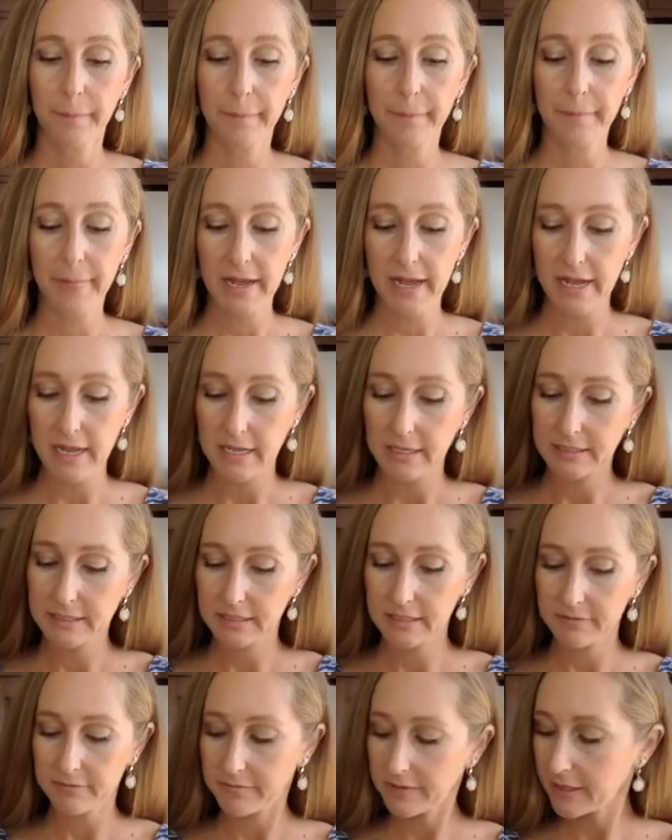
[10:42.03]
But
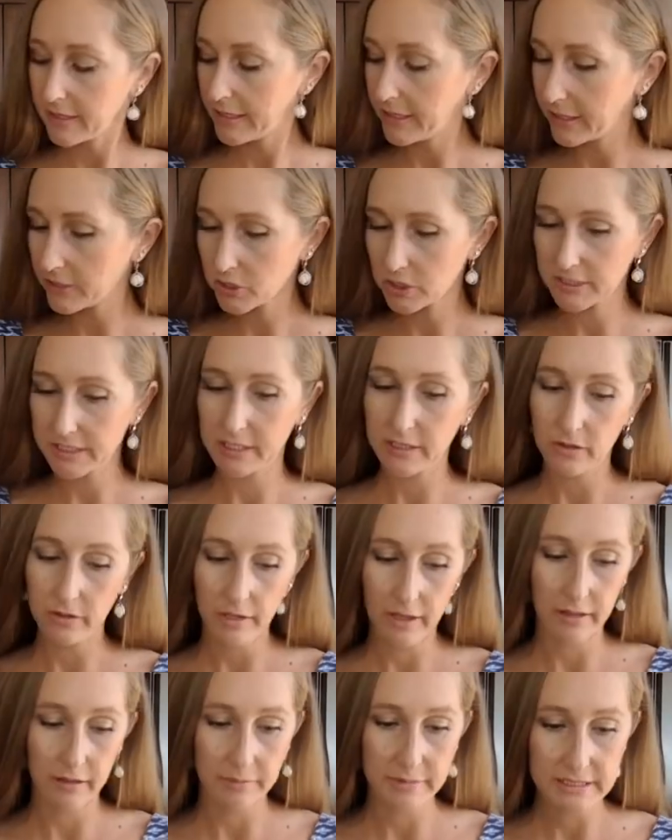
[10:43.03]
very interesting.
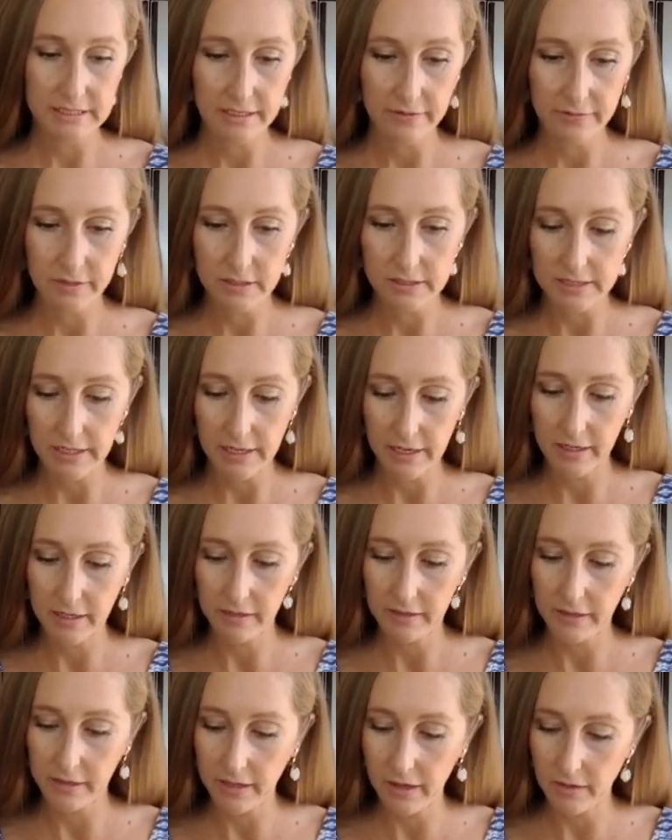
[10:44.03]
Okay, let me see if there's
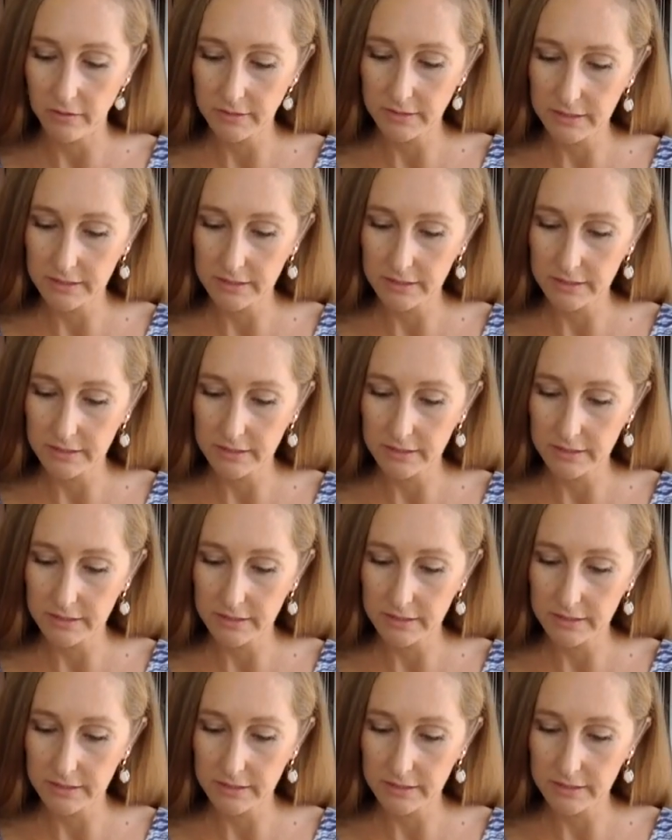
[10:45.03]
anything else